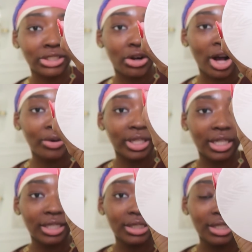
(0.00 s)
know how it
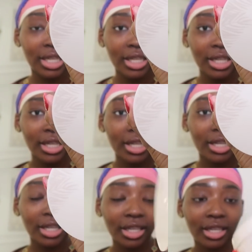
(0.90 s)
looks.
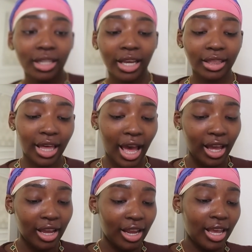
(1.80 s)
Like
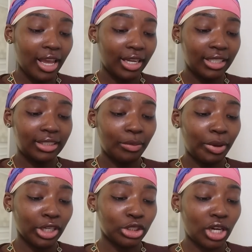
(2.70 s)
that. And it's the
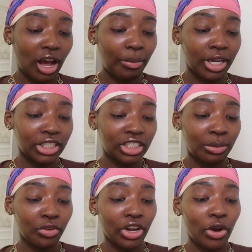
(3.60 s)
Butter Drop
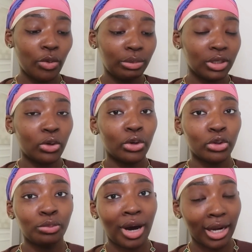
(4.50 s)
Shimmering Whipped
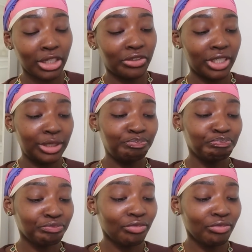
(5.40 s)
Oil Body Cream.